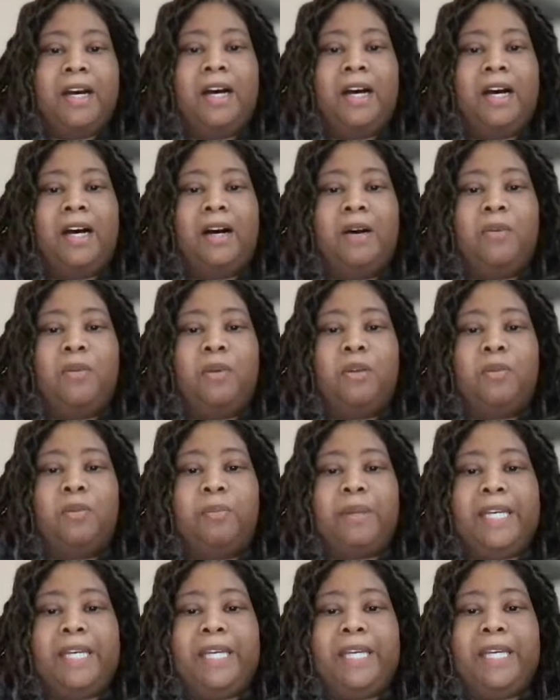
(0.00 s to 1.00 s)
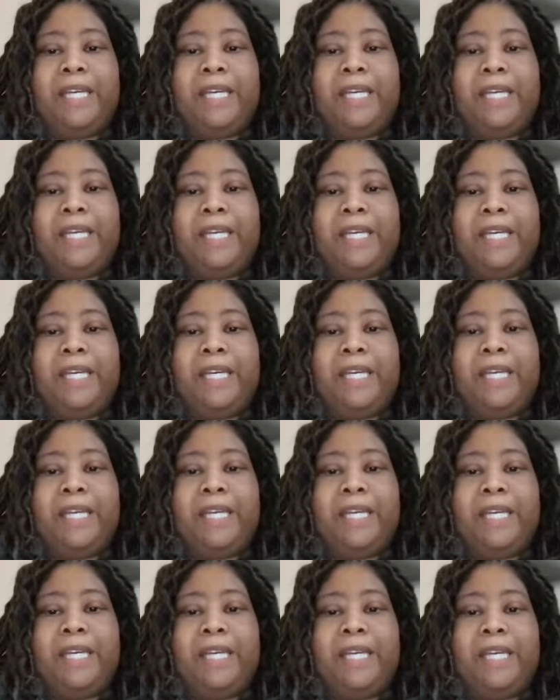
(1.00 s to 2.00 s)
uh, will be uh, at
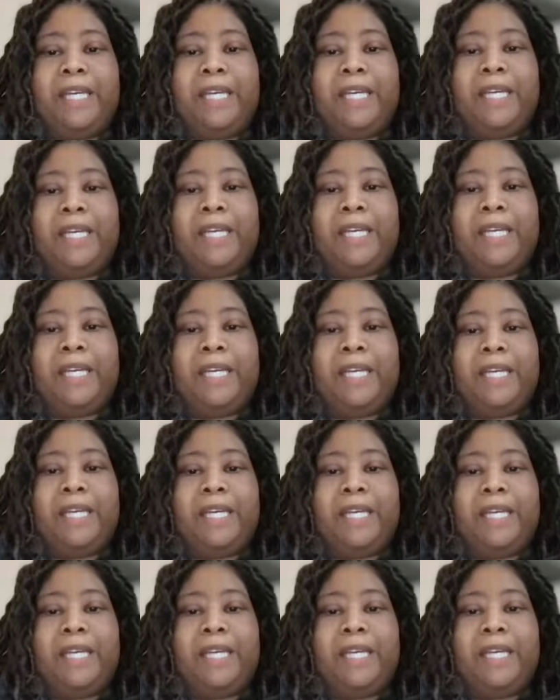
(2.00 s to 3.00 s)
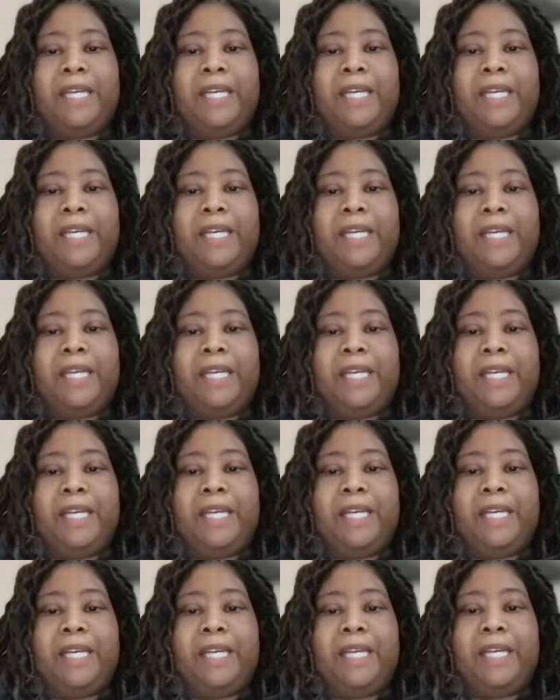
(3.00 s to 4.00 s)
our first live event on
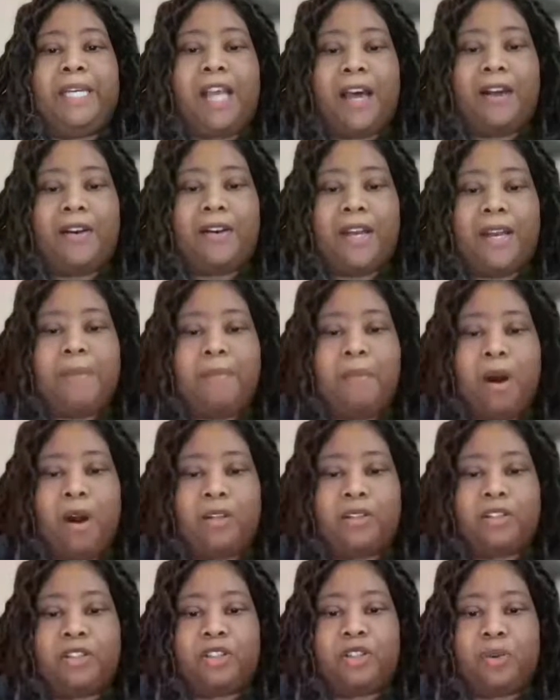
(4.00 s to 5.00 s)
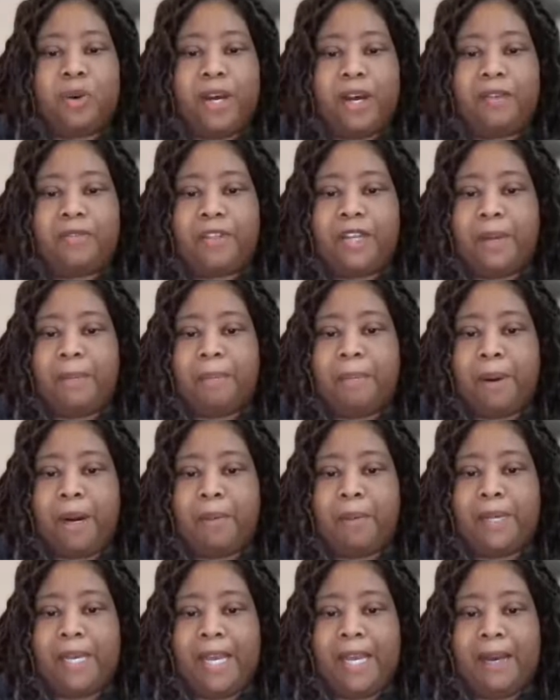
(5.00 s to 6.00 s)
Saturday, March 12th in
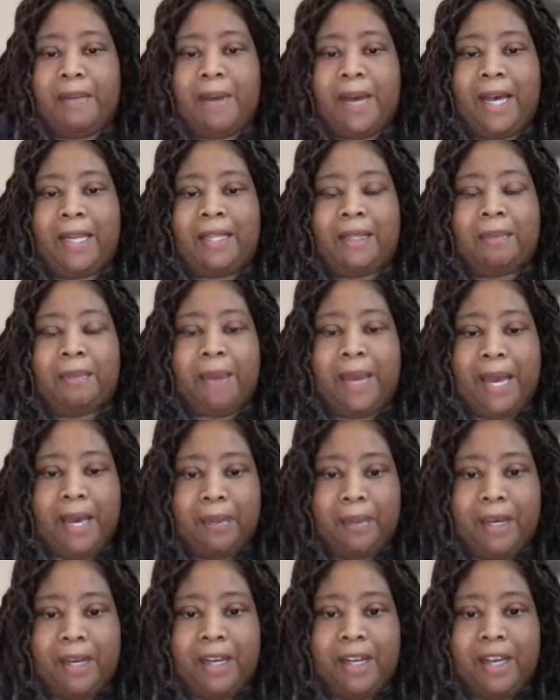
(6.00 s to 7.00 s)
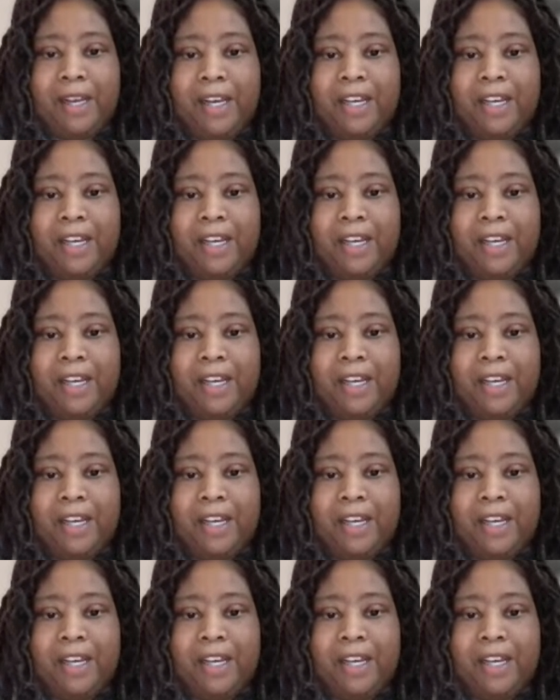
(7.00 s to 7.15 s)
Birmingham, Alabama.